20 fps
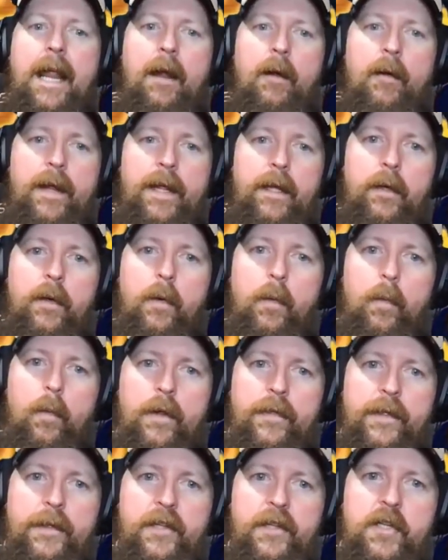in the area
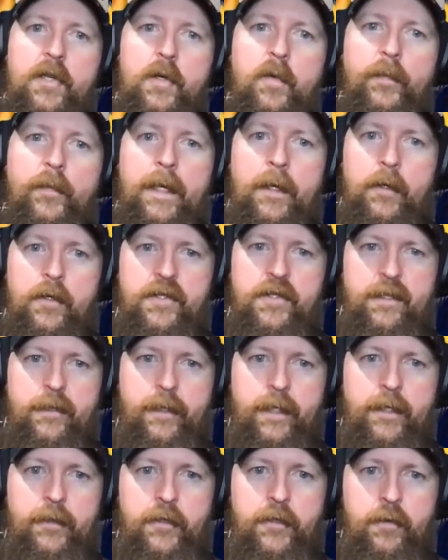where the two fingers that
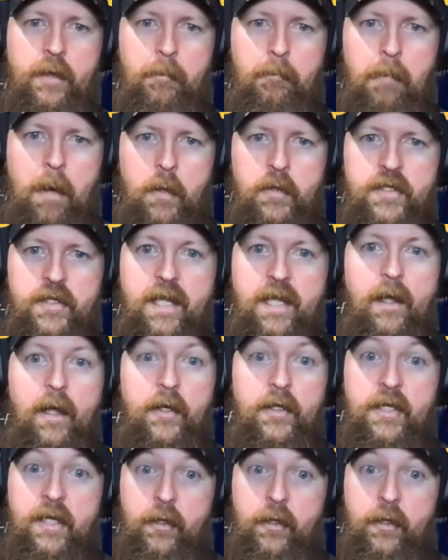are going to do the most